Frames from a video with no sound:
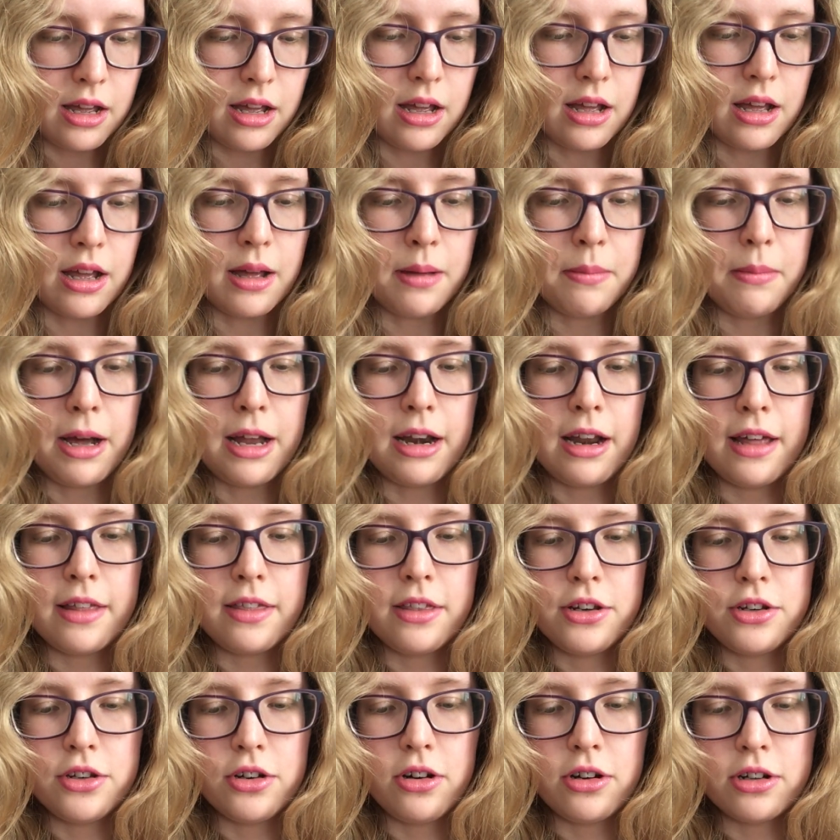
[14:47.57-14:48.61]
I
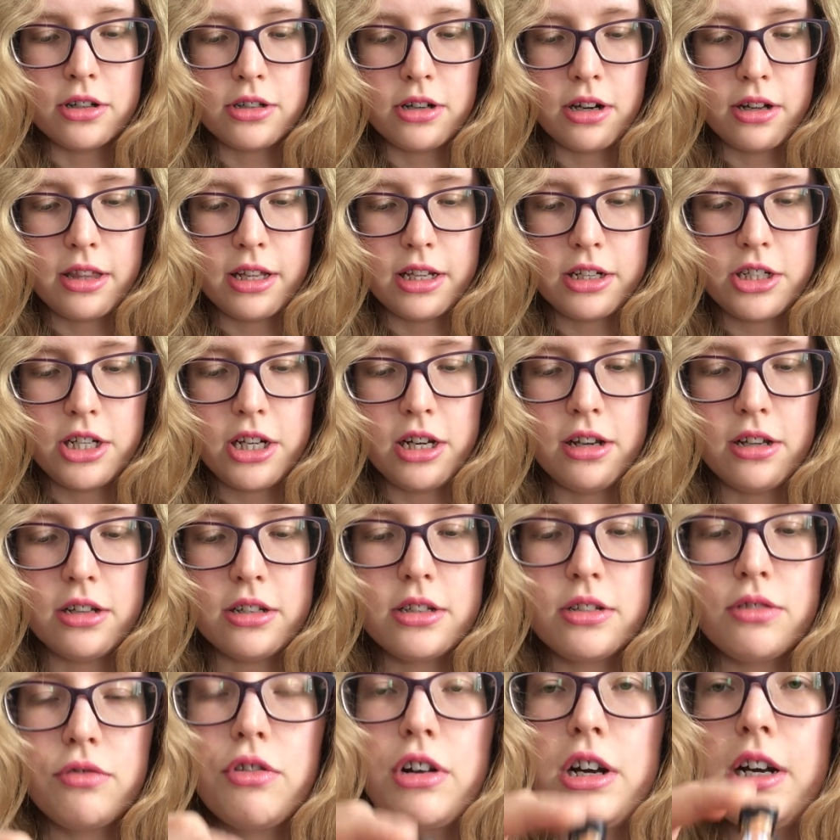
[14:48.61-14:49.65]
like the doctor. I think she
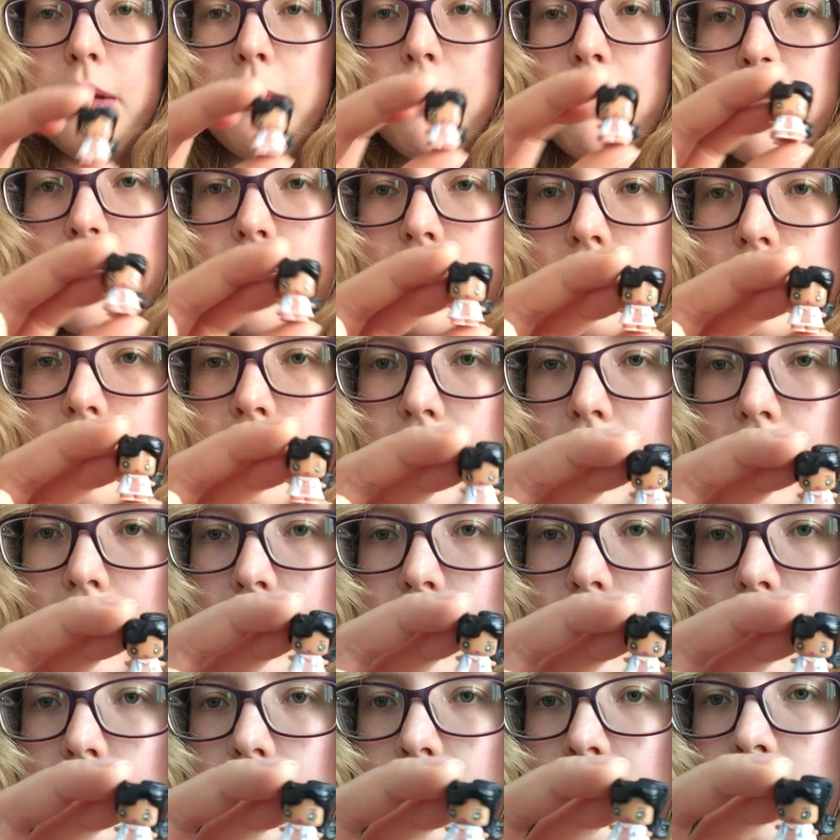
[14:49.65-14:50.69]
looks really
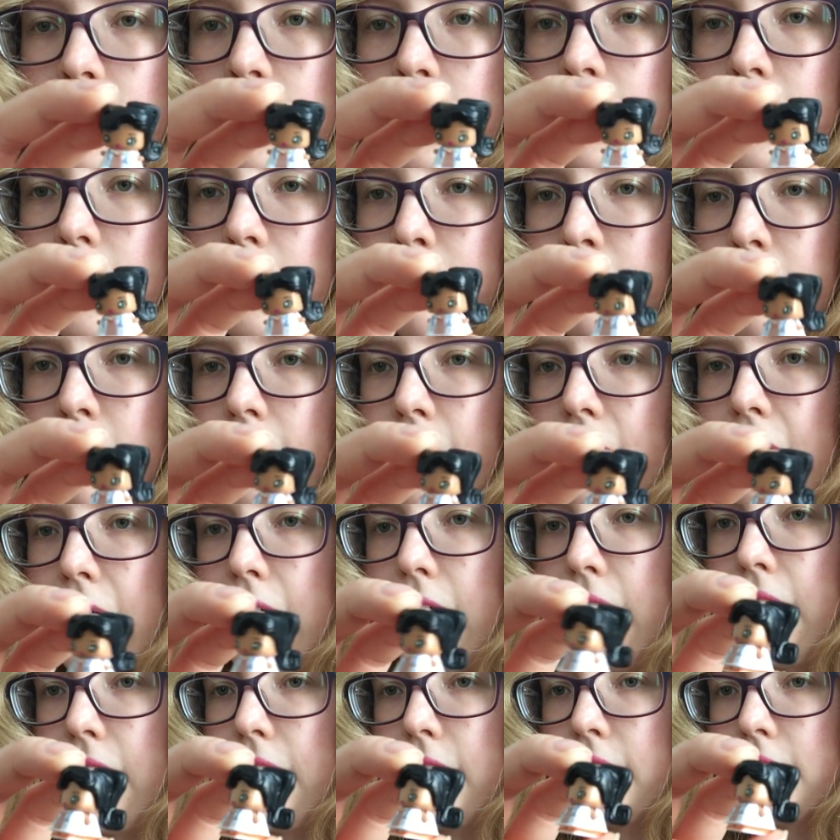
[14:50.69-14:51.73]
pretty. I love her
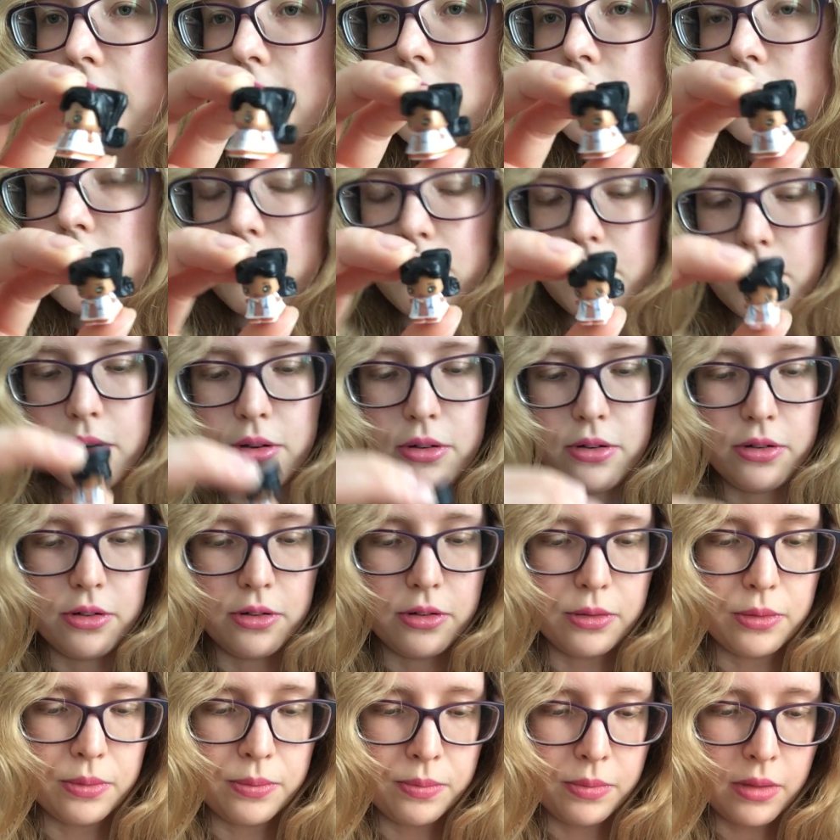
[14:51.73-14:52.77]
hair. That's super
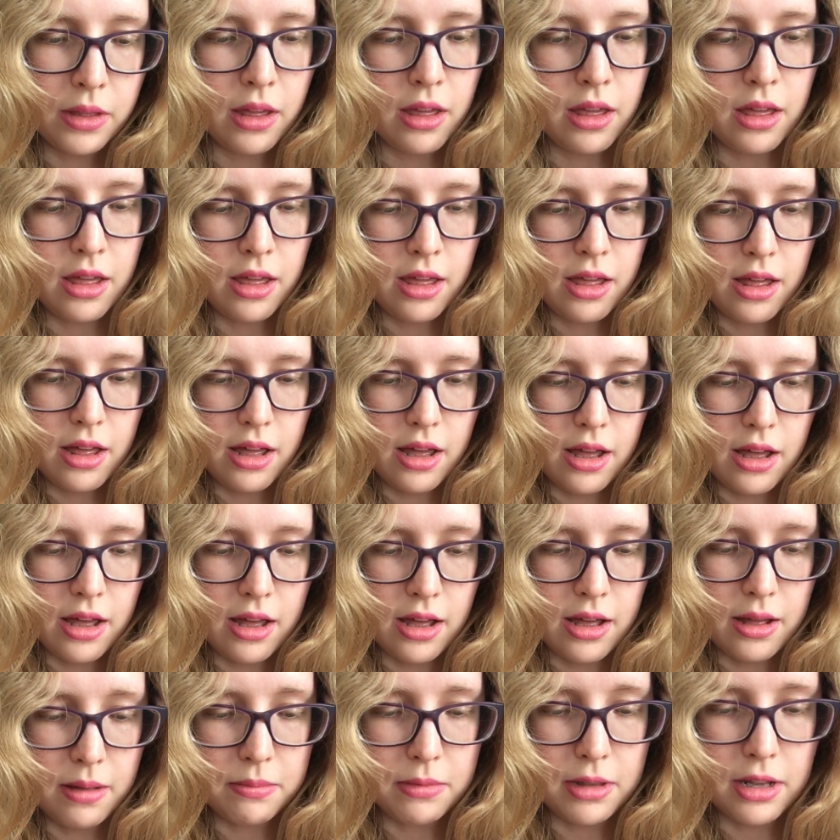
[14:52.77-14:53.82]
cool.
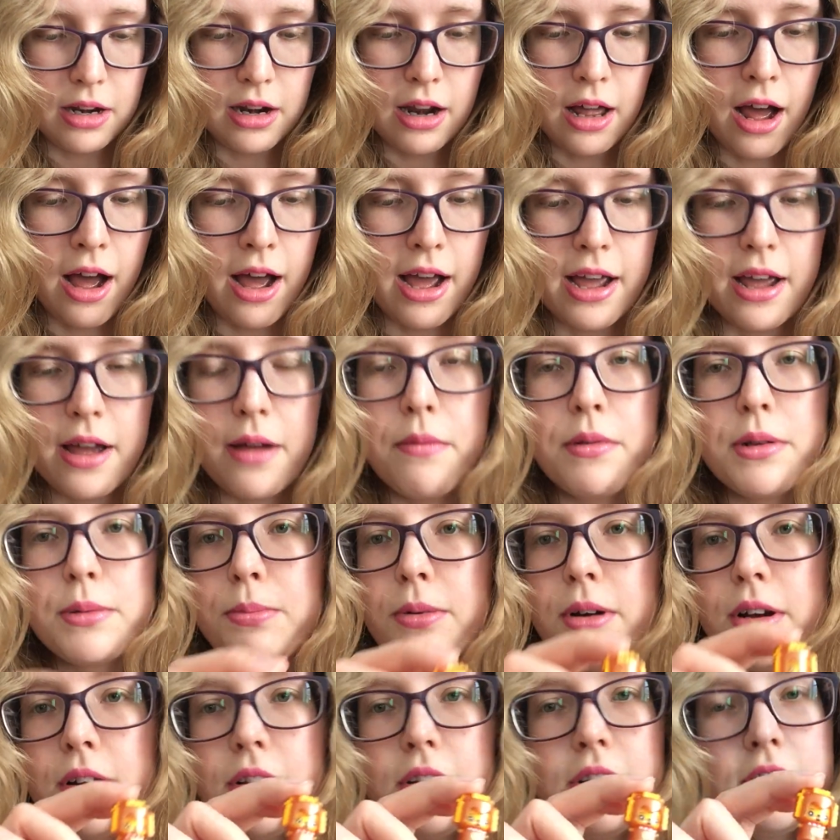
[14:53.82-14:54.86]
The lion was
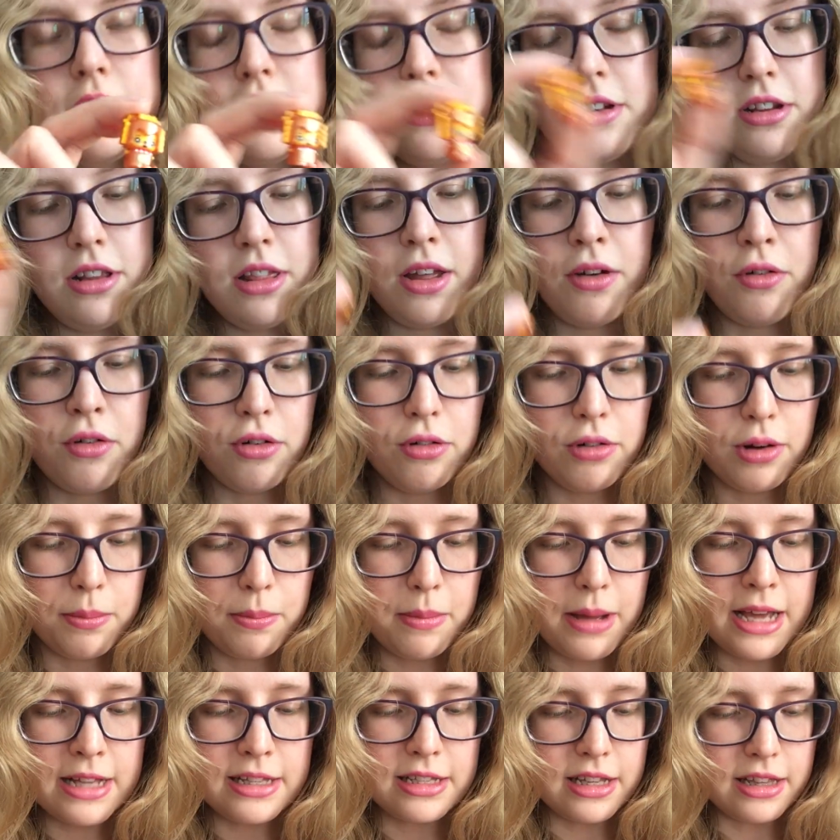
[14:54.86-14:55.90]
pretty, they're all
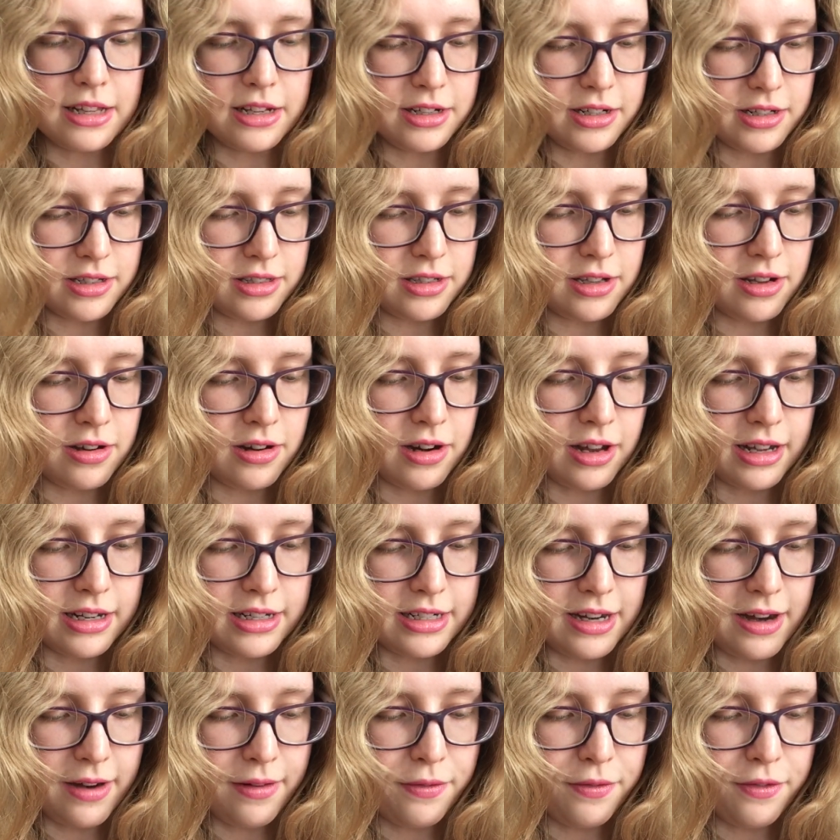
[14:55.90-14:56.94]
amazing. They're just so
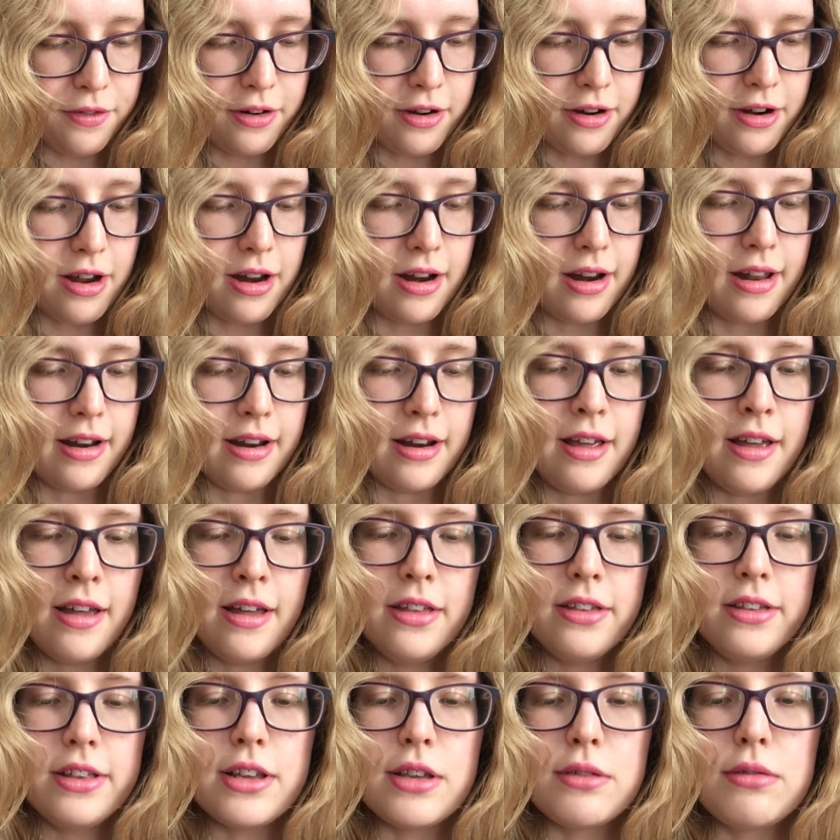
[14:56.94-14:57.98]
like different. And
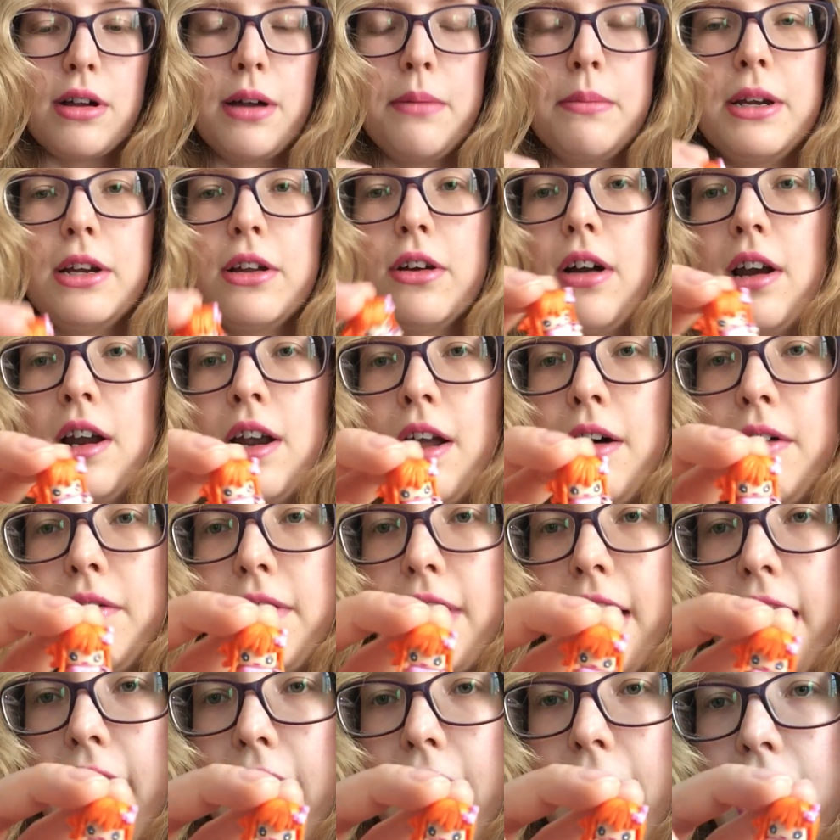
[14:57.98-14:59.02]
this one, I mean, you gotta love
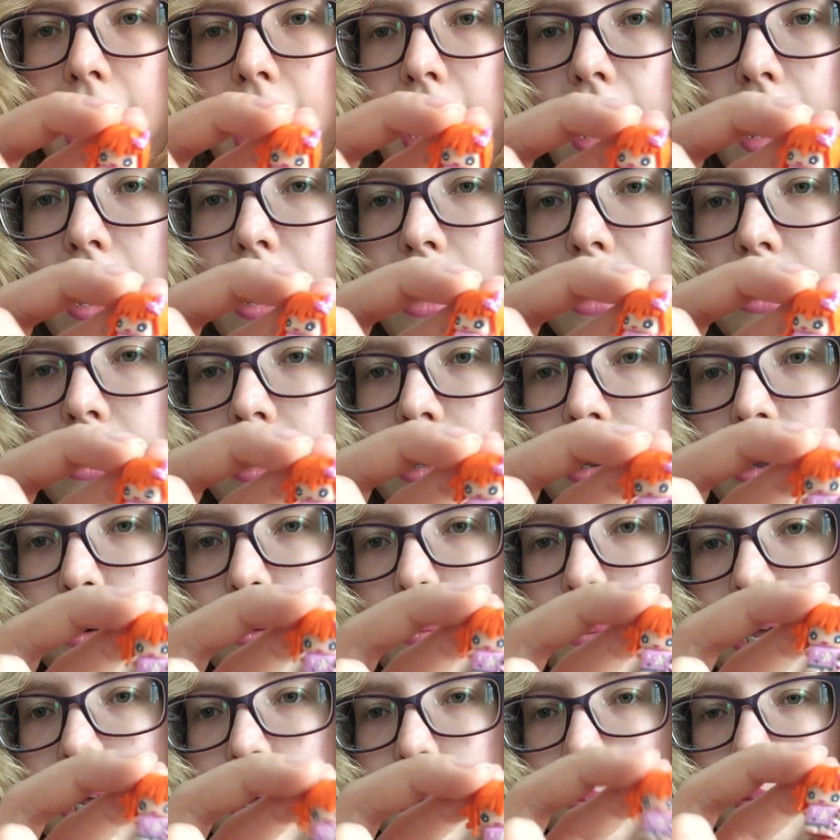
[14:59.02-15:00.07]
that hair and the
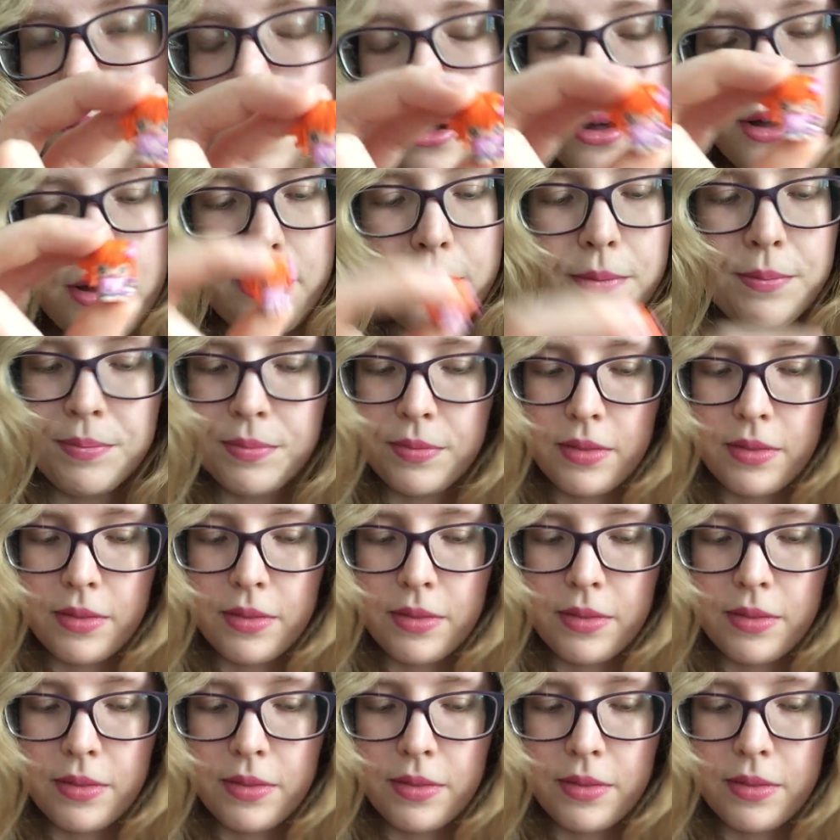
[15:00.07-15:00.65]
little pink bow.